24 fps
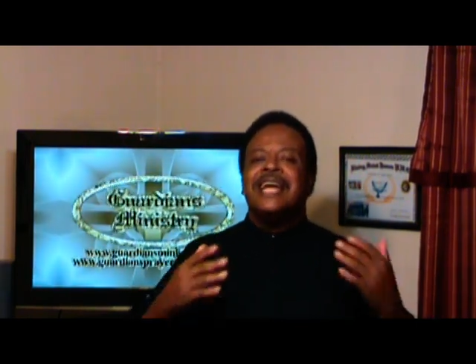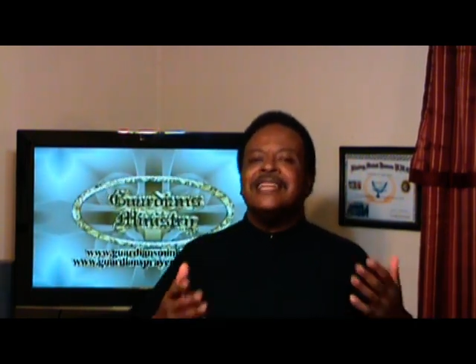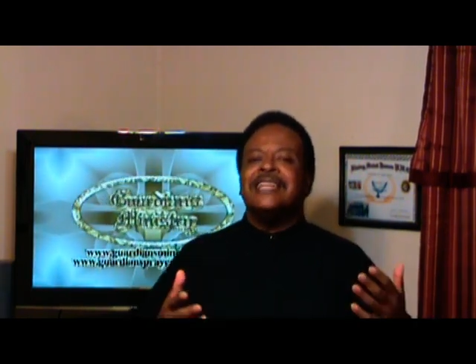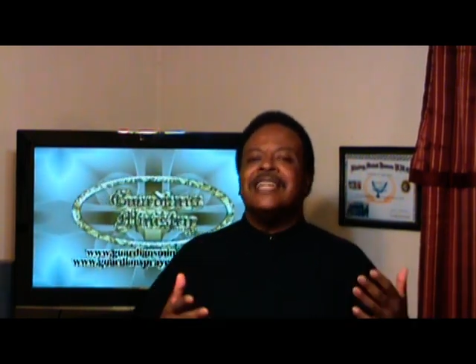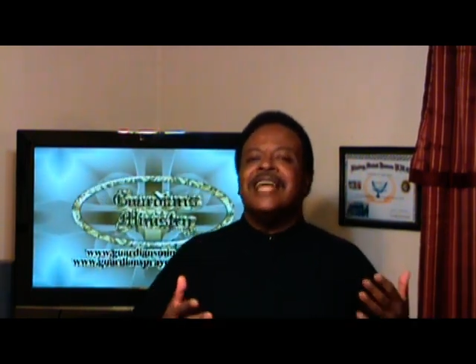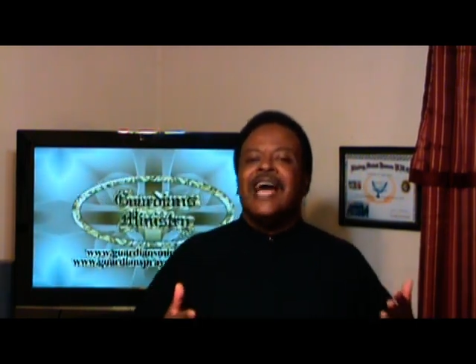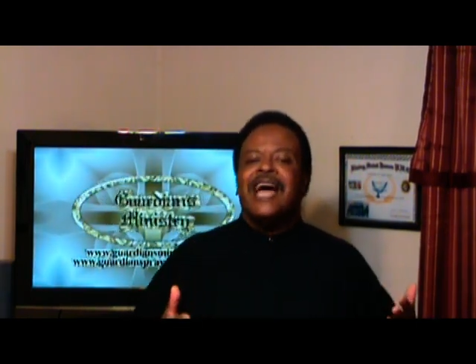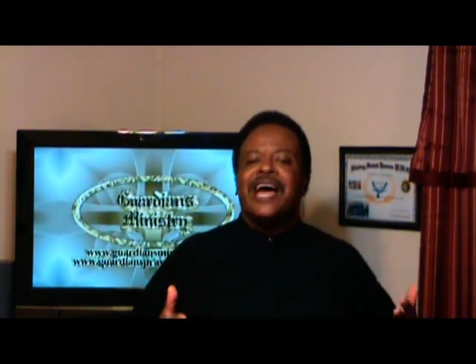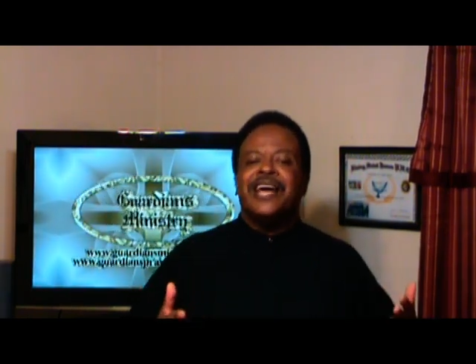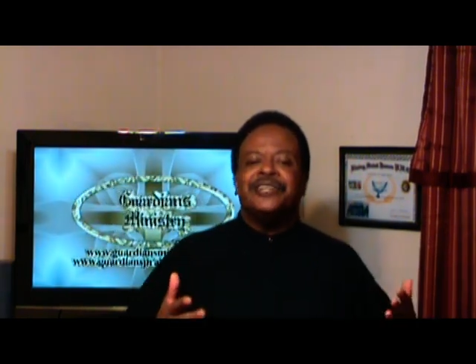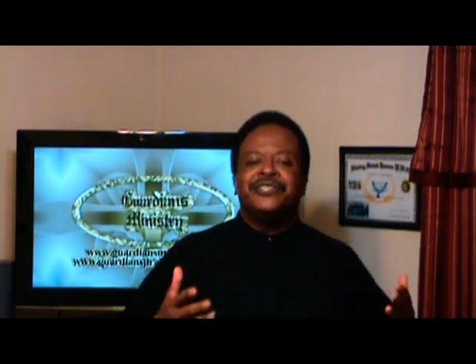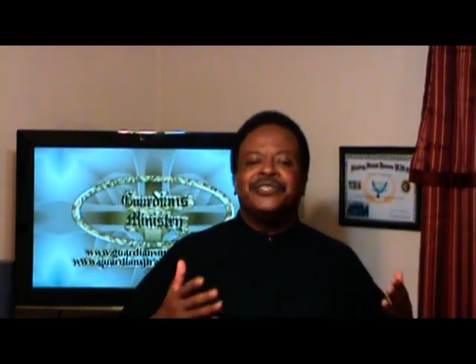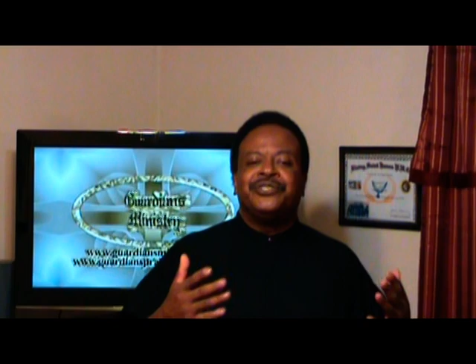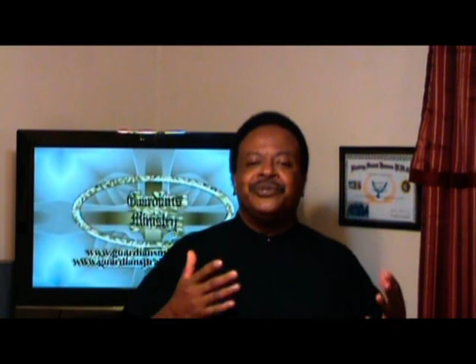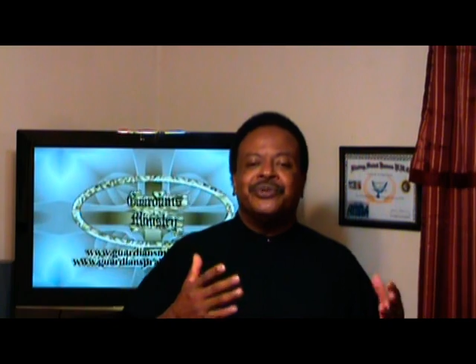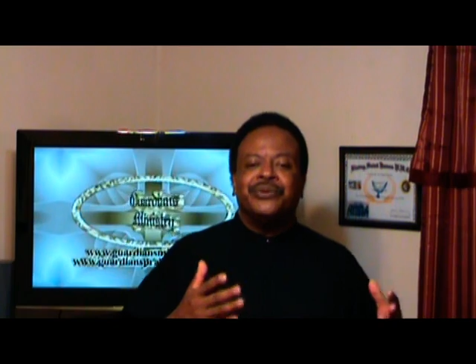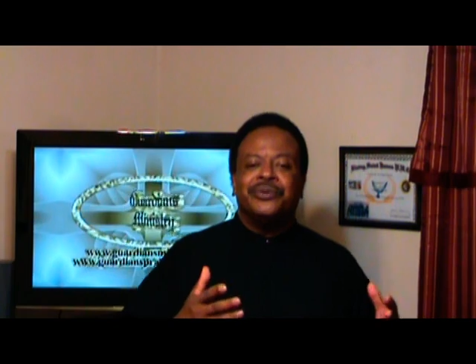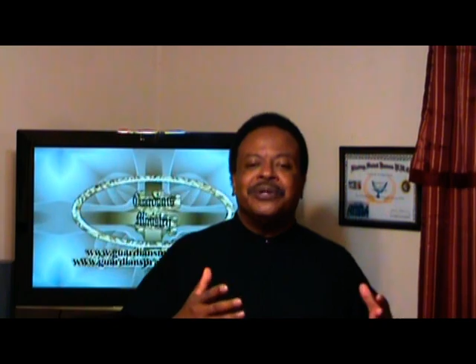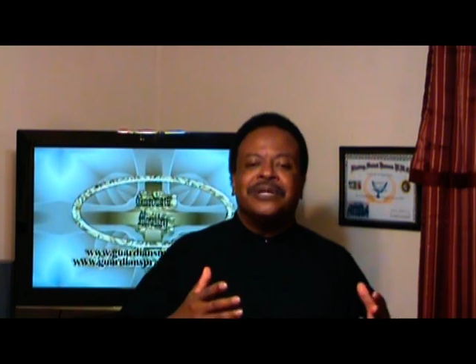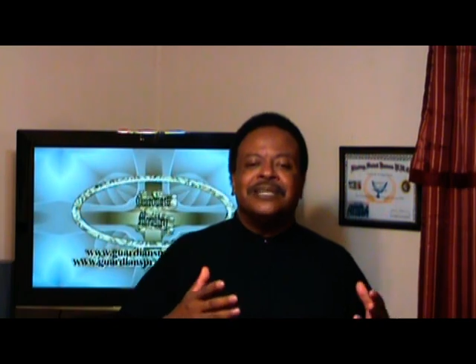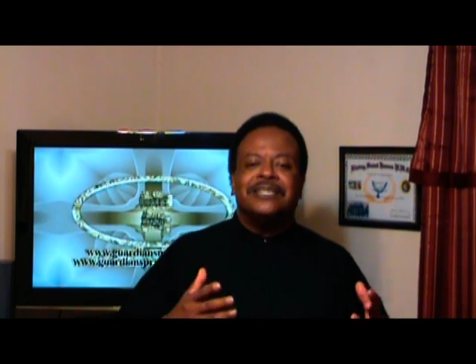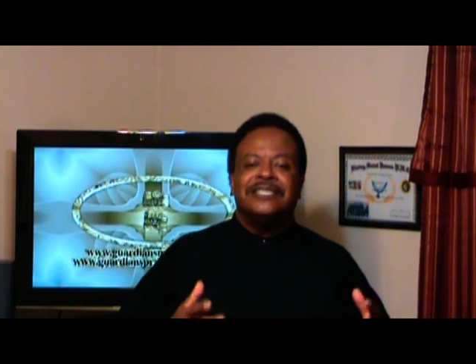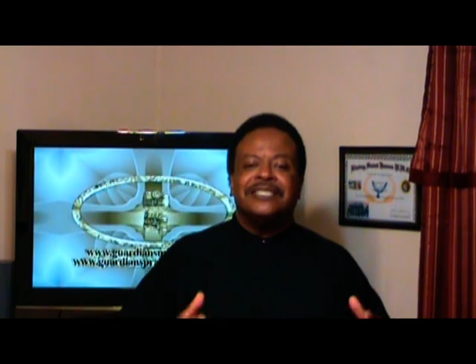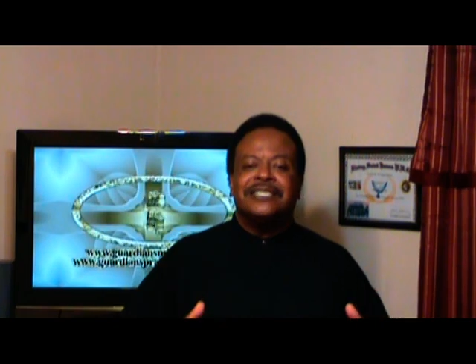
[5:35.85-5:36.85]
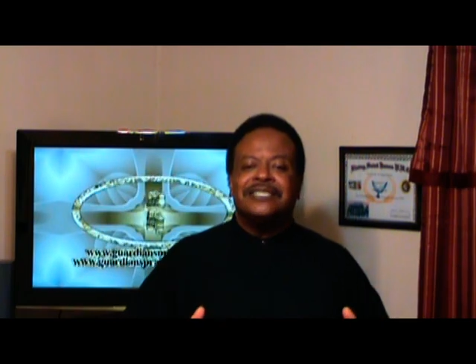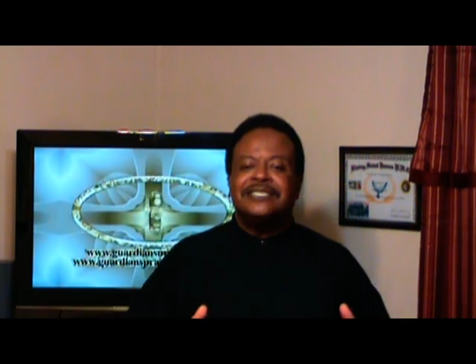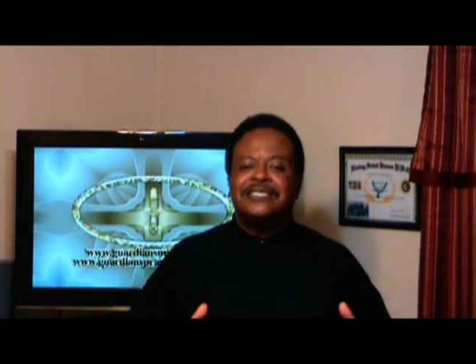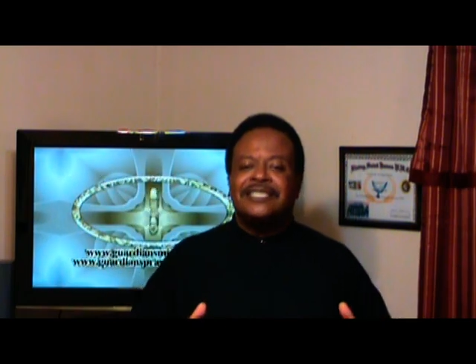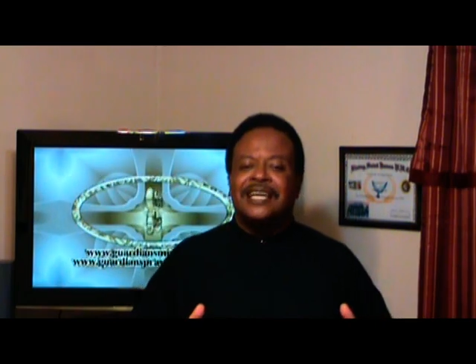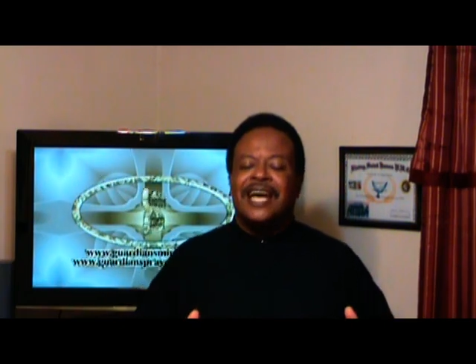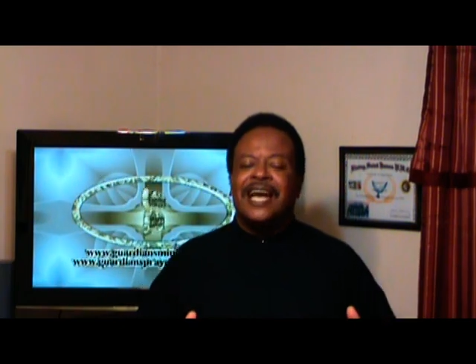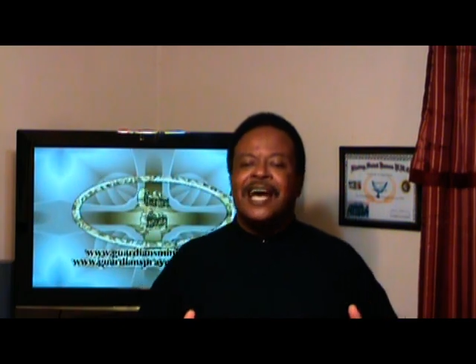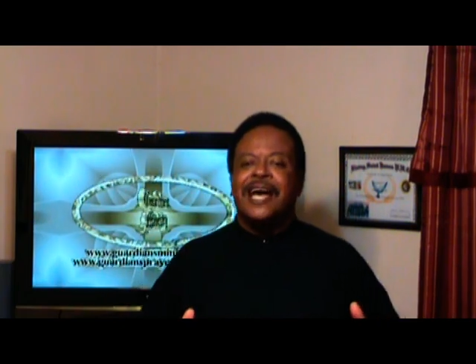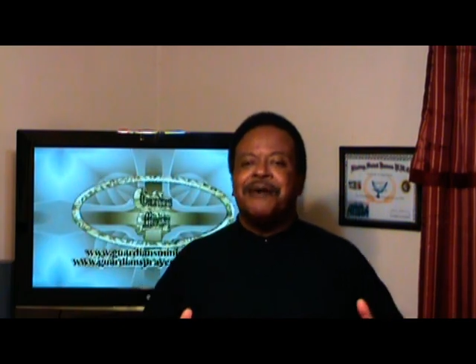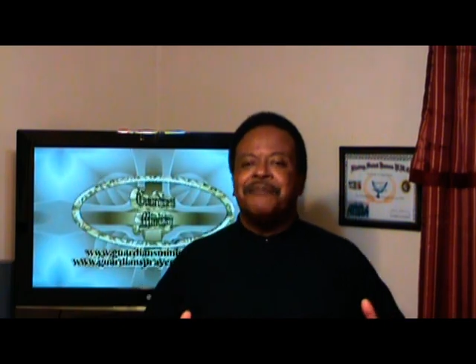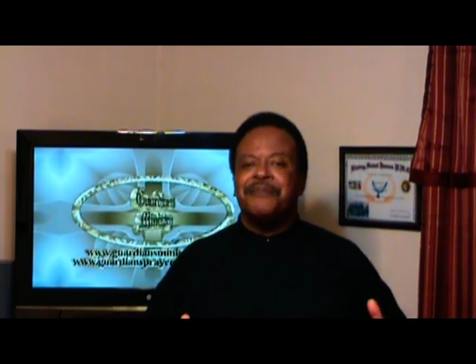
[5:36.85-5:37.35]
not during this
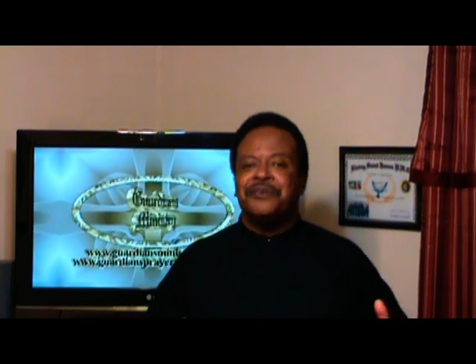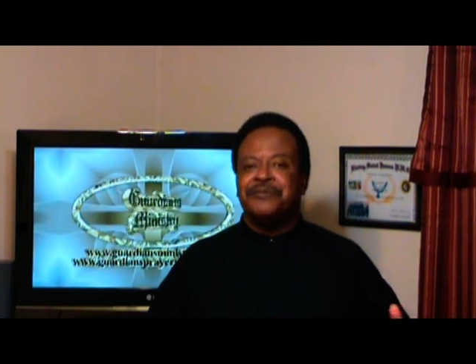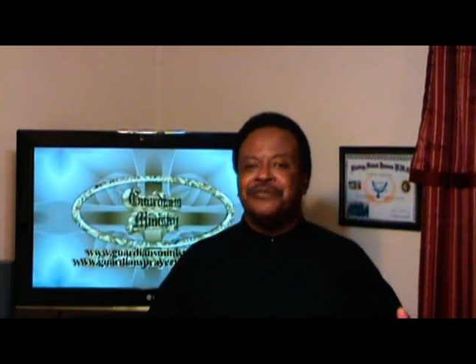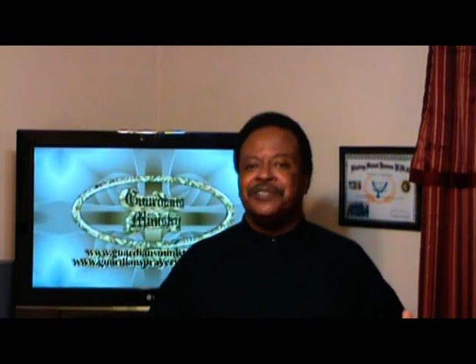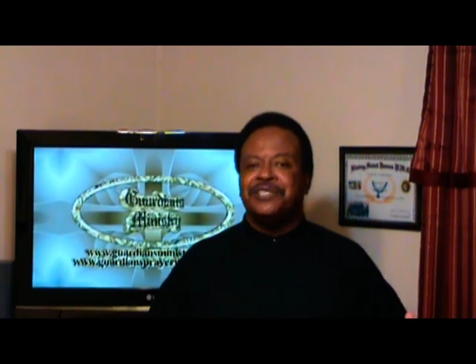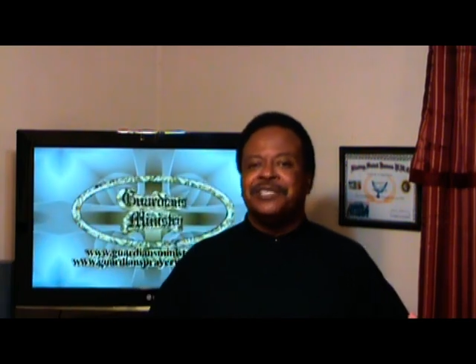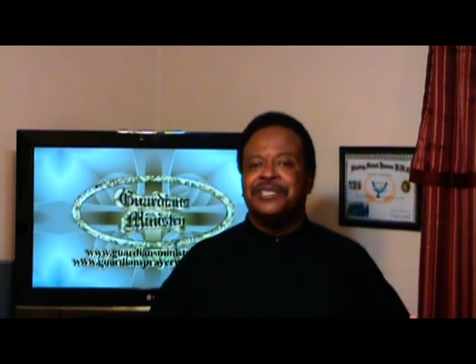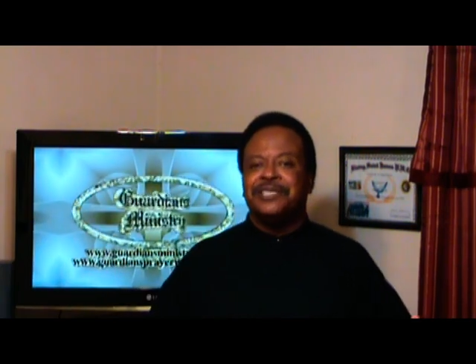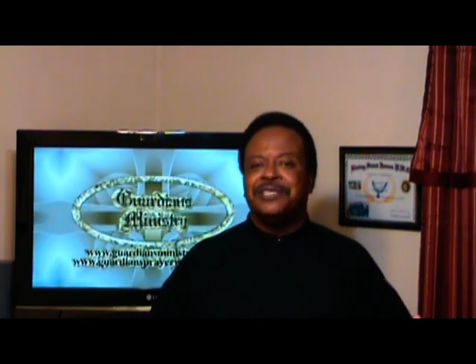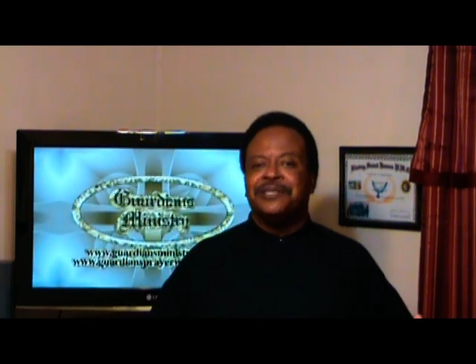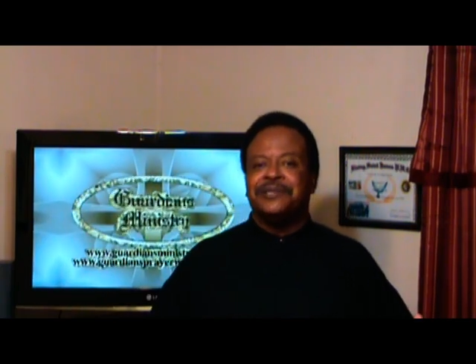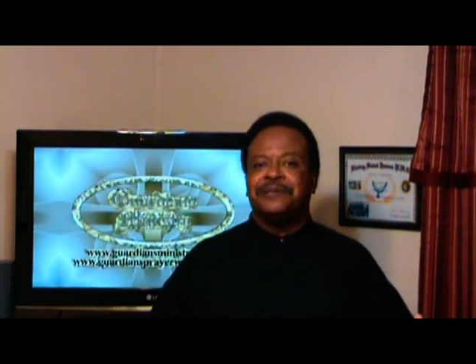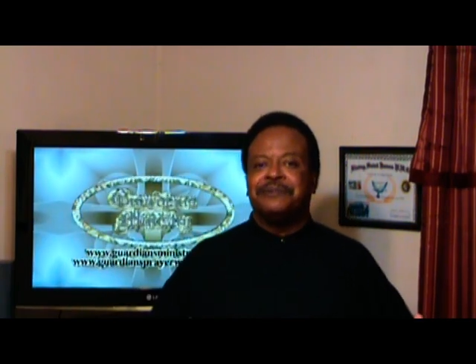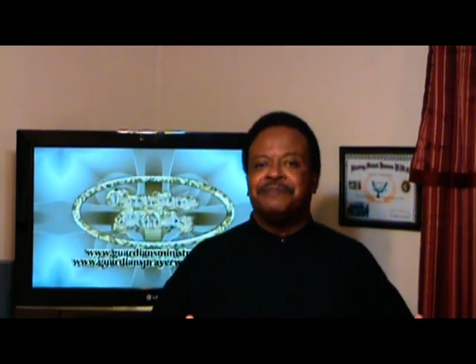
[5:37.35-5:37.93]
time of year?